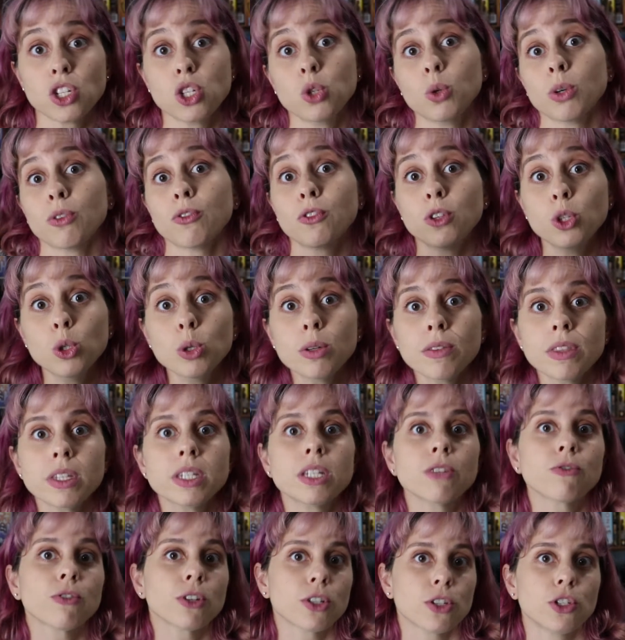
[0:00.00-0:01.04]
to a few of the
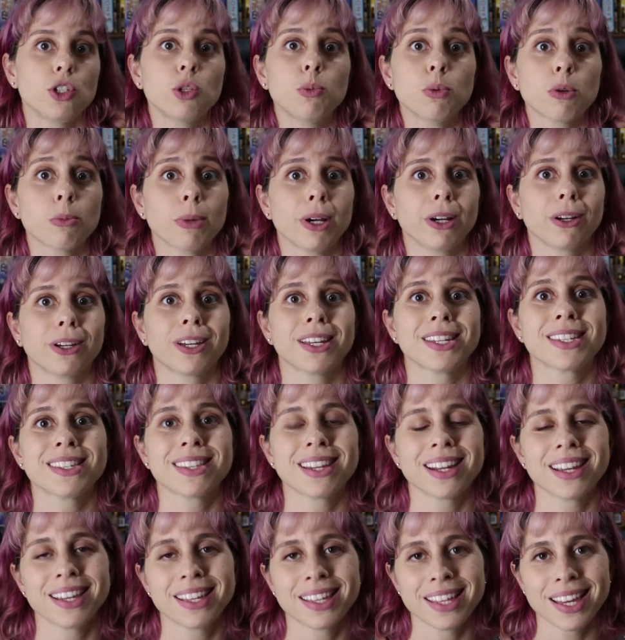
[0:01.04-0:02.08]
different supermarkets
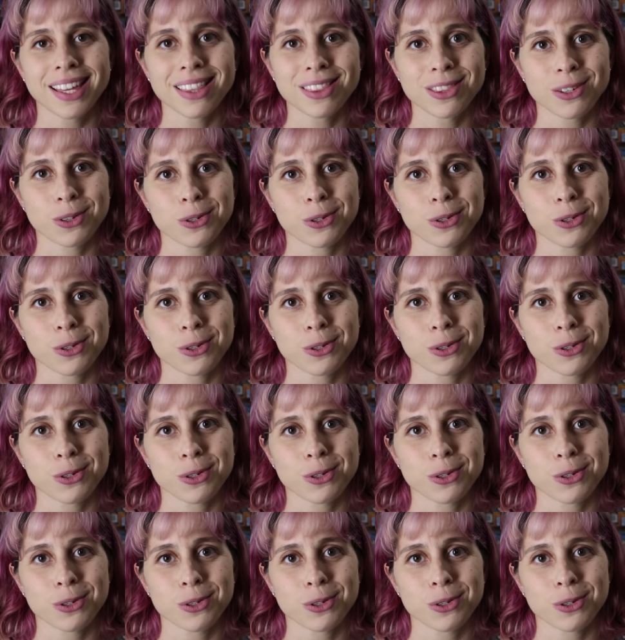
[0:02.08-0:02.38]
that I get